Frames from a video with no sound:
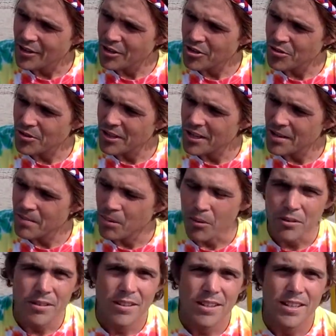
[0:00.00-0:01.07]
really
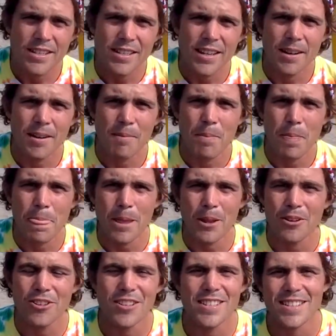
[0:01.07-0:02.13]
important, is you know,
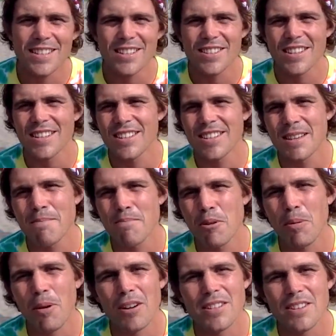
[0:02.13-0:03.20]
just these simple
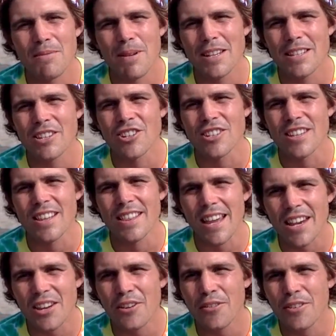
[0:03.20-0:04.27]
positive messages. And
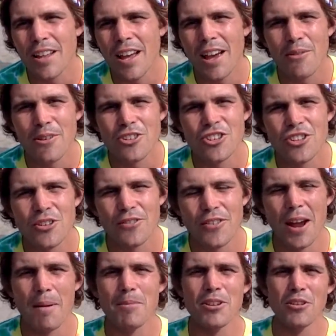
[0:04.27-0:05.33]
thank you for that. Wishing your
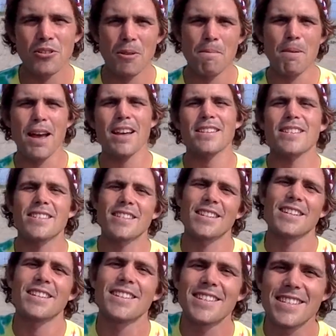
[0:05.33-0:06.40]
family all the best
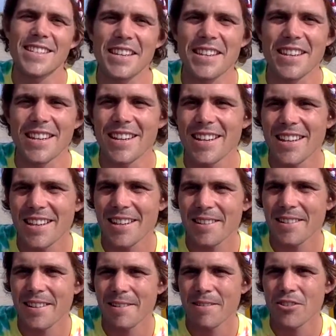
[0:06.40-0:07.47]
in Sydney.
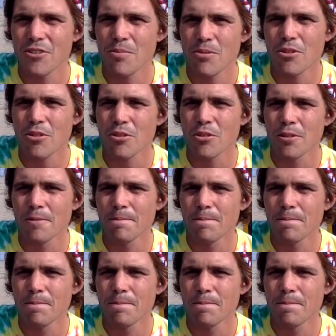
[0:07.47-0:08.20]
Super cool.